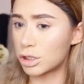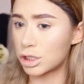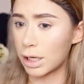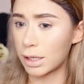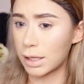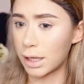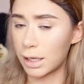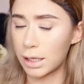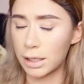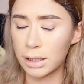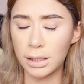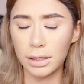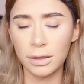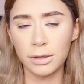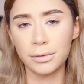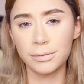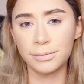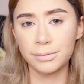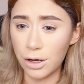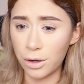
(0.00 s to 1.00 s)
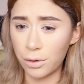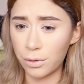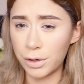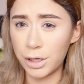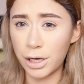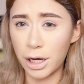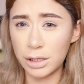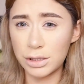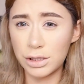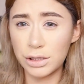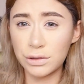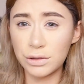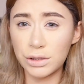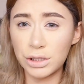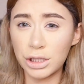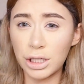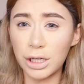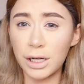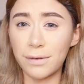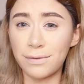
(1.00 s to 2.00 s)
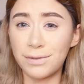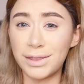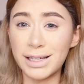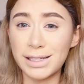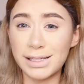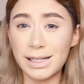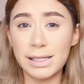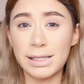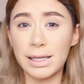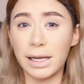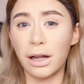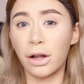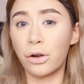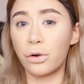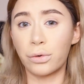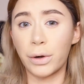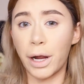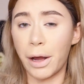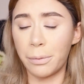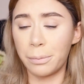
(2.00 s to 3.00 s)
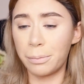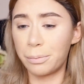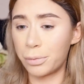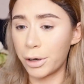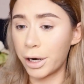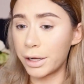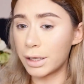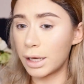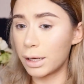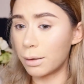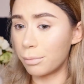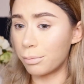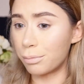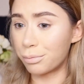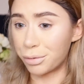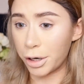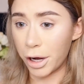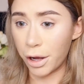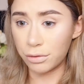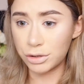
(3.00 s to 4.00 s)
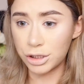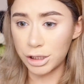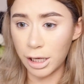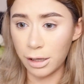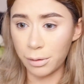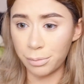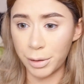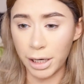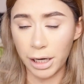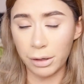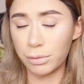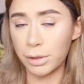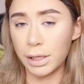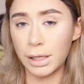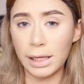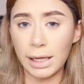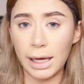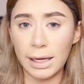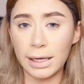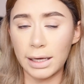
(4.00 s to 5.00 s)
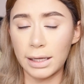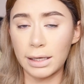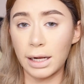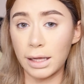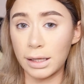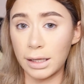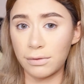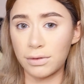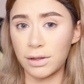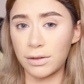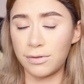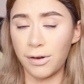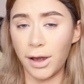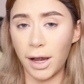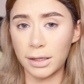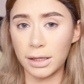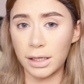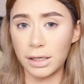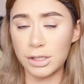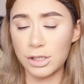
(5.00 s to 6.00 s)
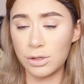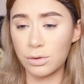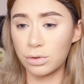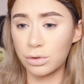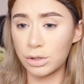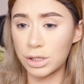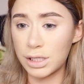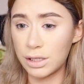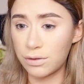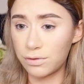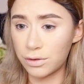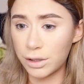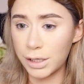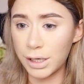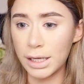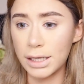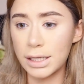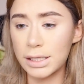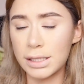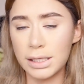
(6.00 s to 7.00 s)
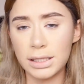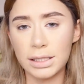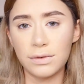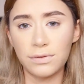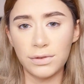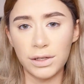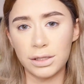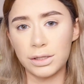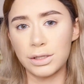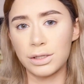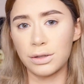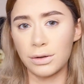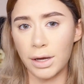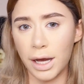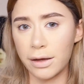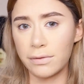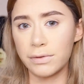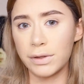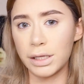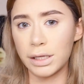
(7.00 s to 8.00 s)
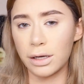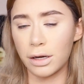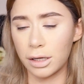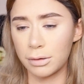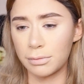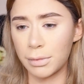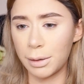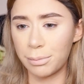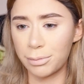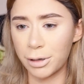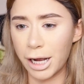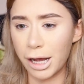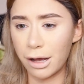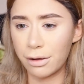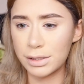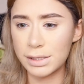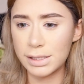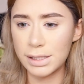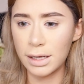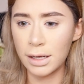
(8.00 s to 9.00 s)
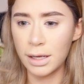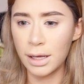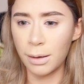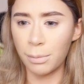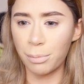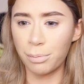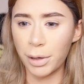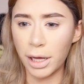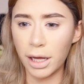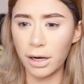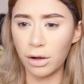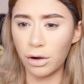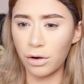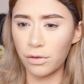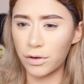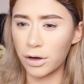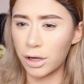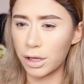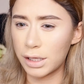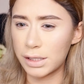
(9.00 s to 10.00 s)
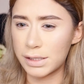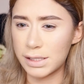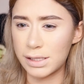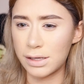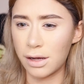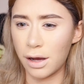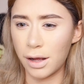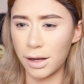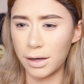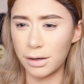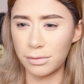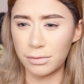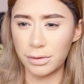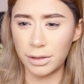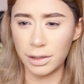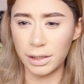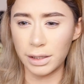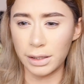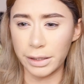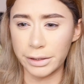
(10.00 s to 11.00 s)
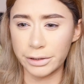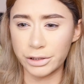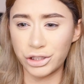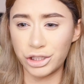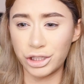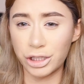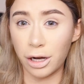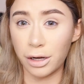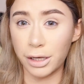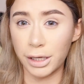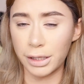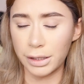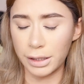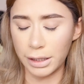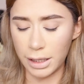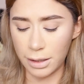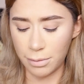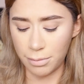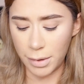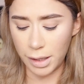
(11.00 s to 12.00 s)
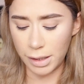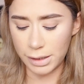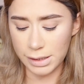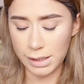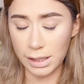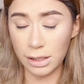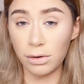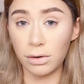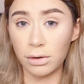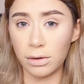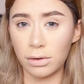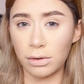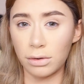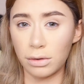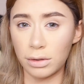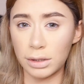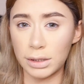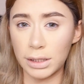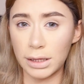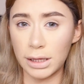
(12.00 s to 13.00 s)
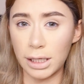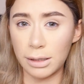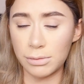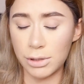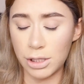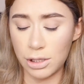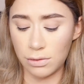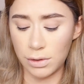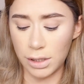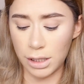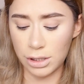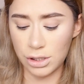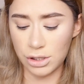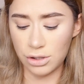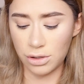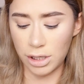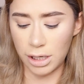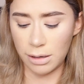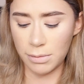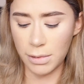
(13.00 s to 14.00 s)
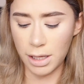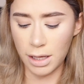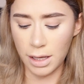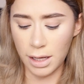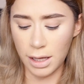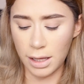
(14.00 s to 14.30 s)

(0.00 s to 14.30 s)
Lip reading: which I like. So, not too sure if this is like a groundbreaking brow gel, but I really like it, and I love the fact that it's cruelty-free, and it doesn't feel too heavy on my brows. But overall, it's not really like shockingly amazing or holding them to an extreme.